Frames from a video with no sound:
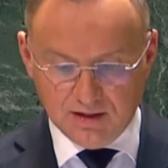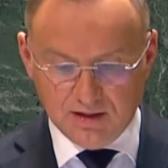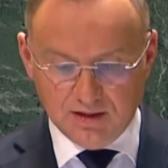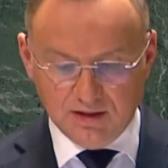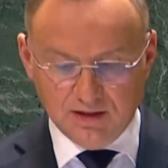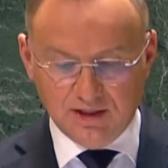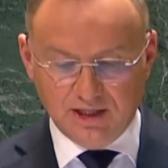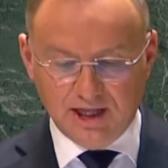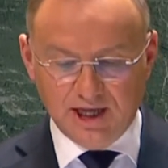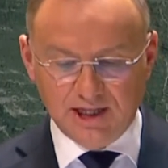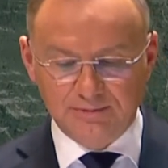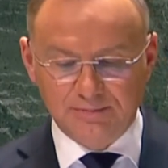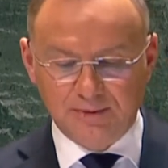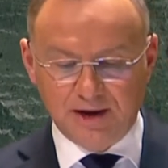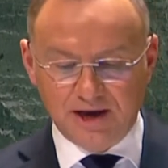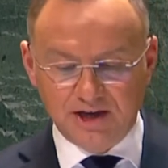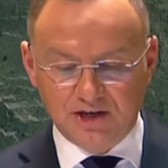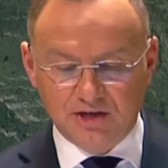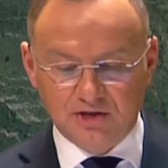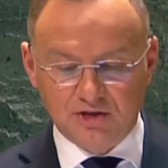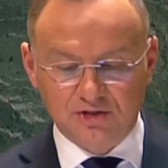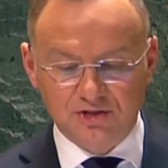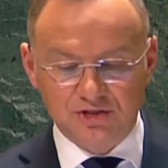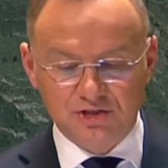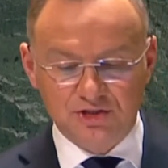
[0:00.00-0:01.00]
Led by
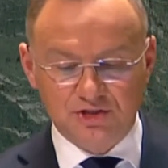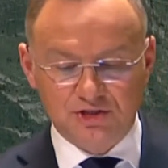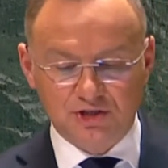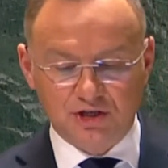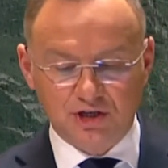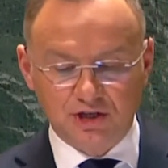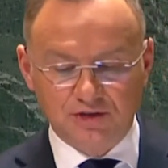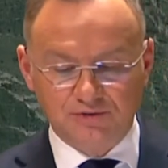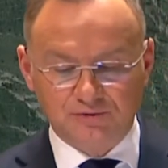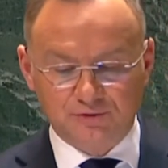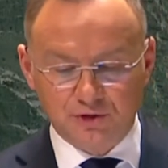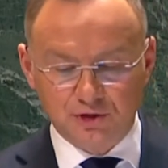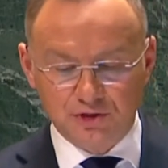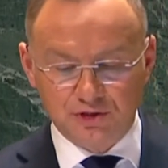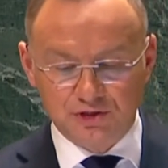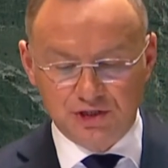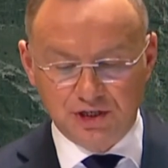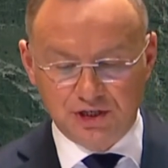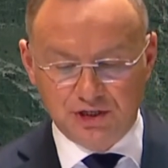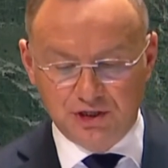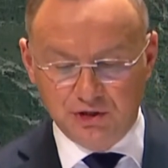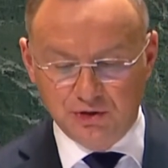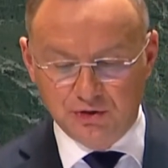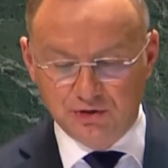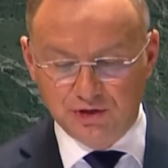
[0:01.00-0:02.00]
concern for
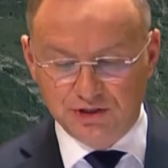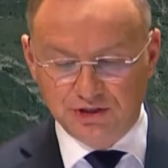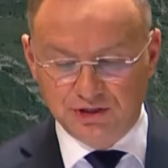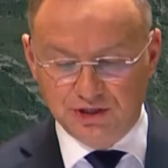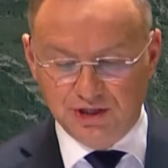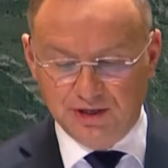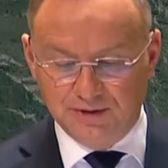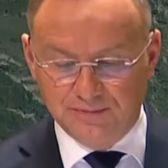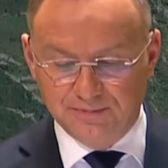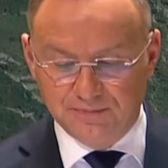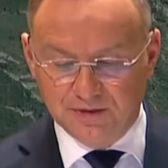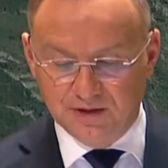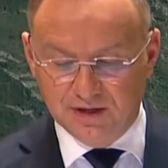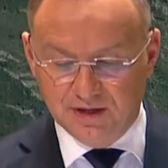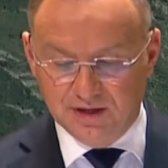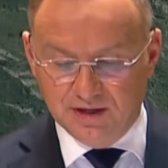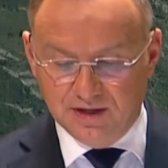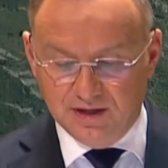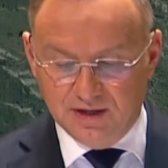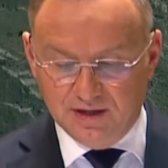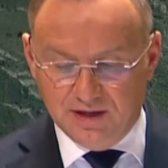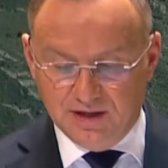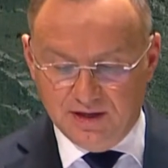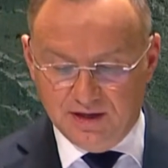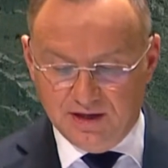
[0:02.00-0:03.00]
security
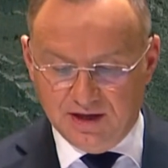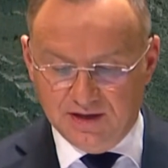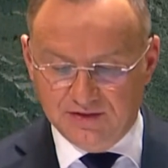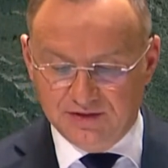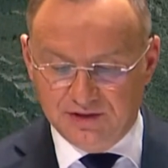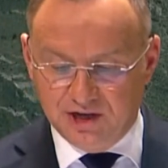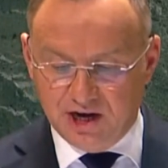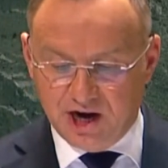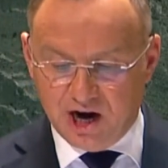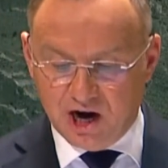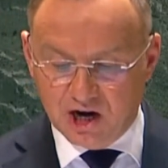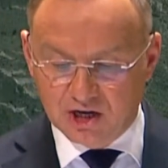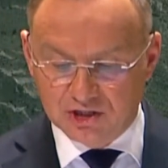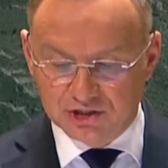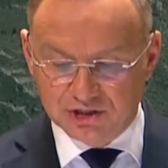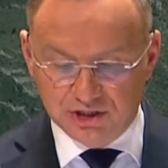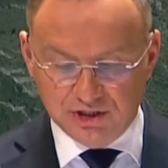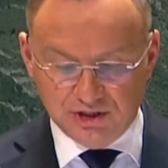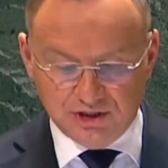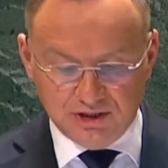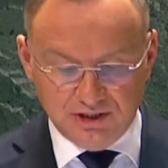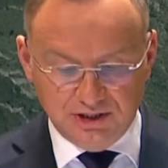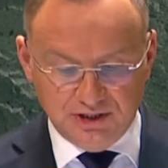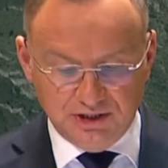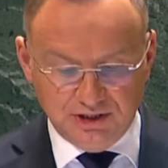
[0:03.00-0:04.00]
and the
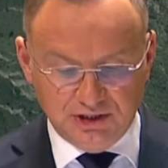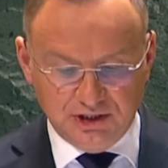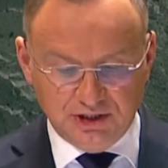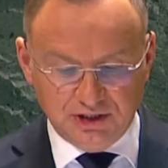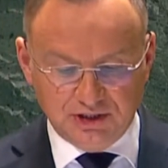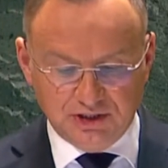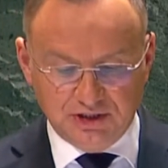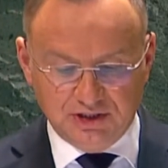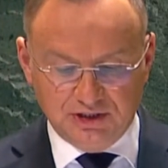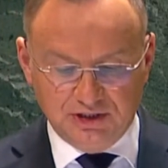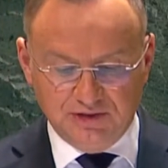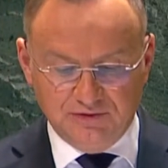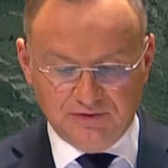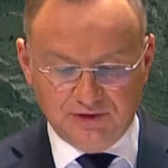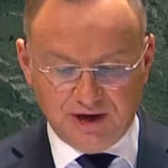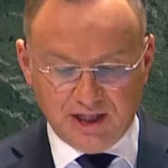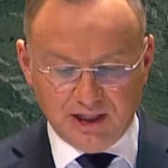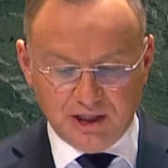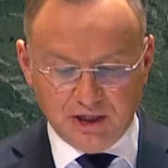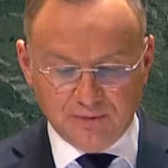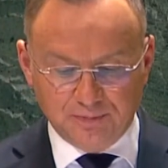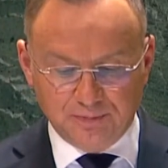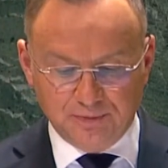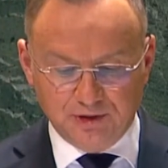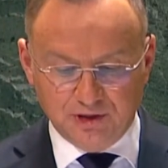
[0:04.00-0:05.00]
urgently needed
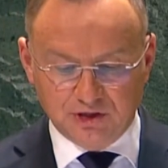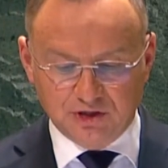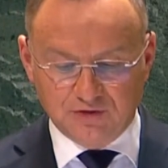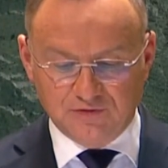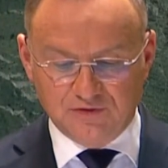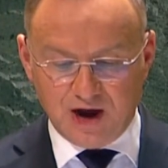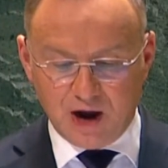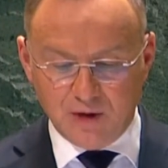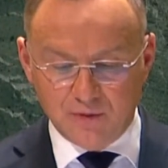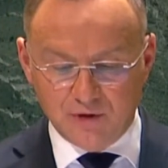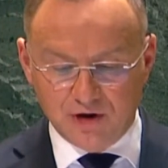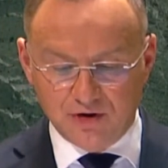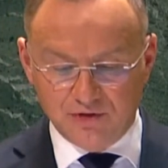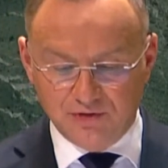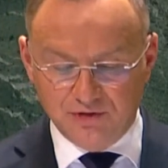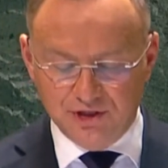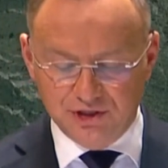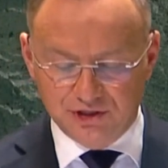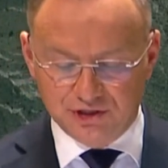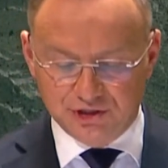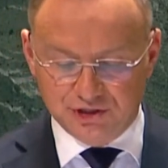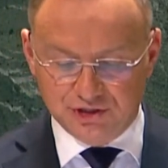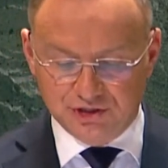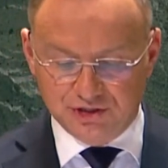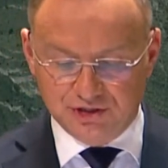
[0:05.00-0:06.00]
development of our
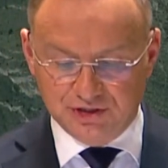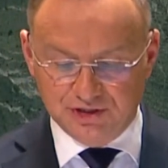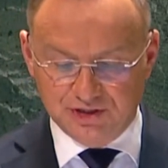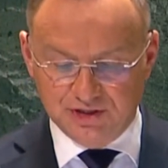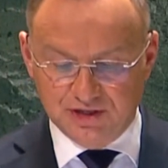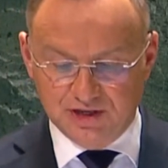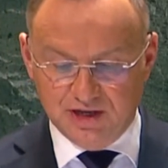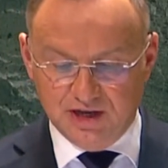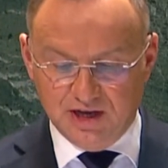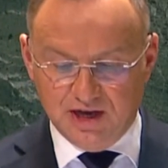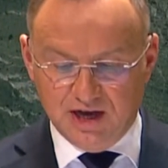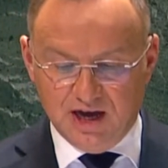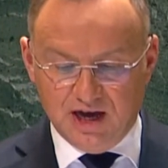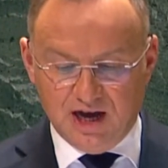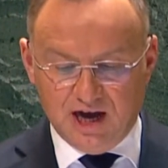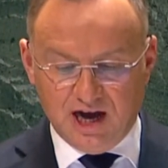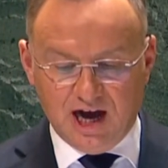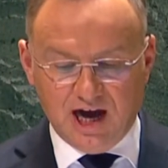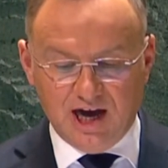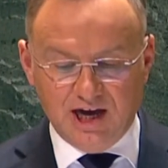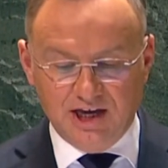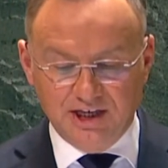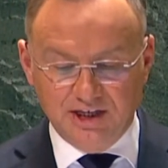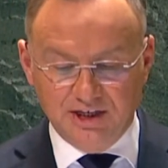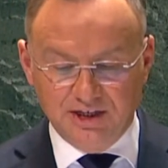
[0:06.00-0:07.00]
region,
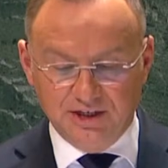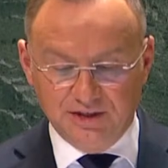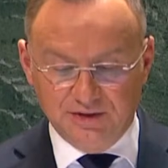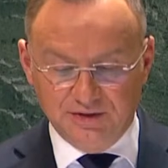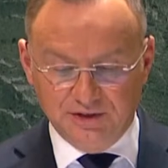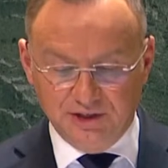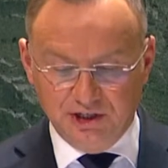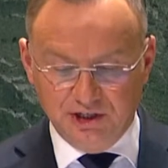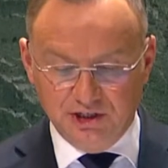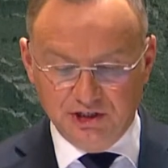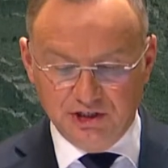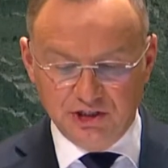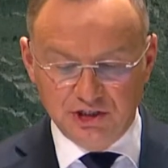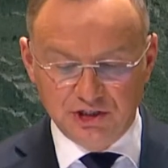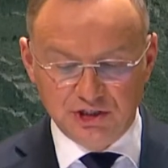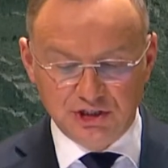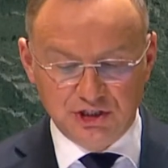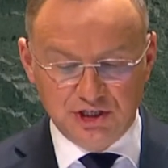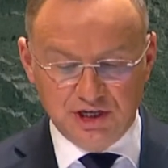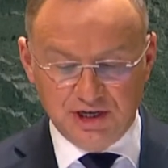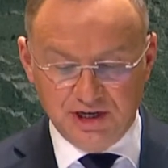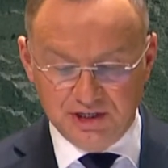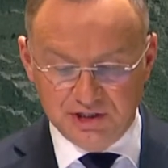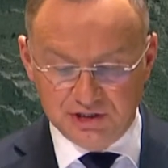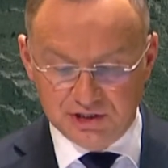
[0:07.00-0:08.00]
I
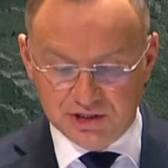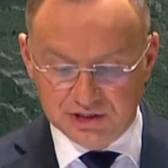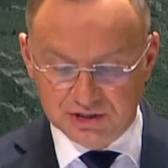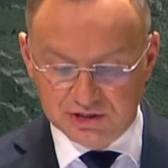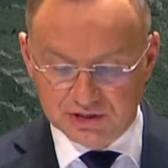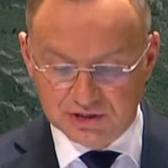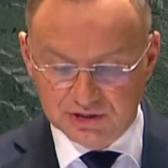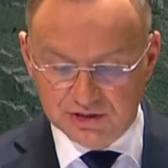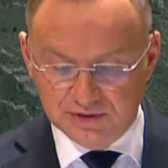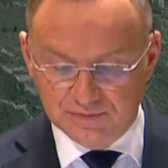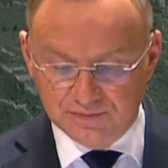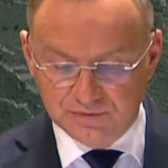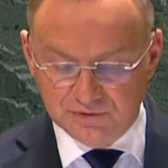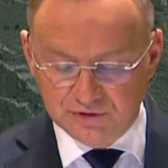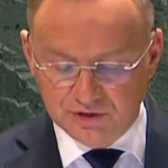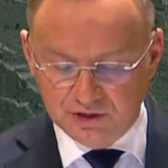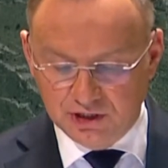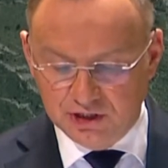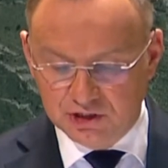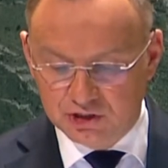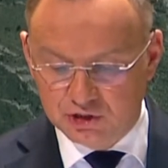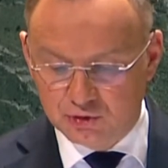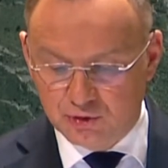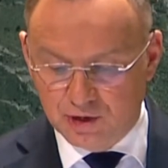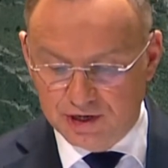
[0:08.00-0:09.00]
initiated
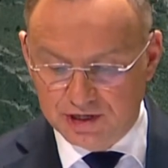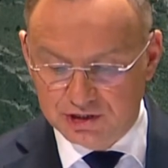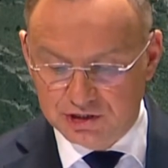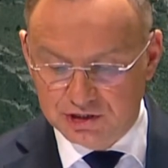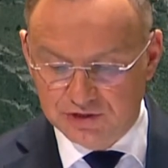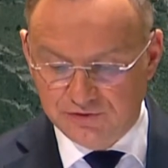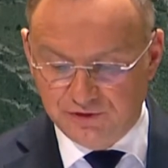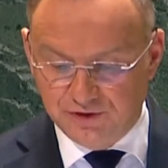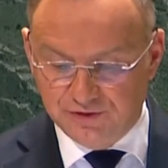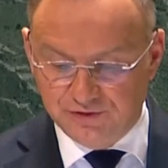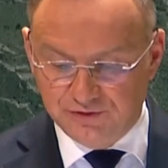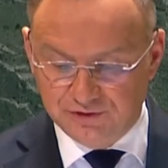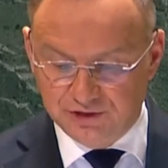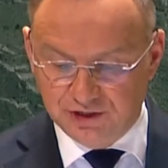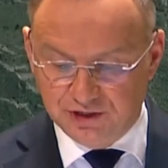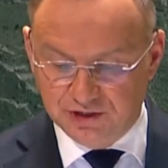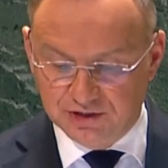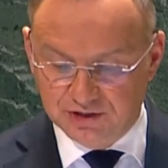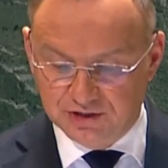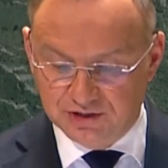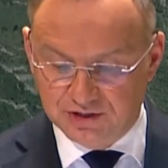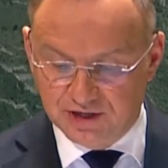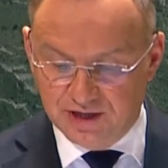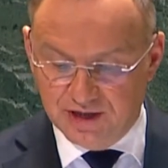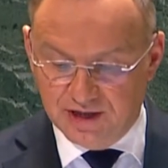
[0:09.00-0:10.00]
in 2015,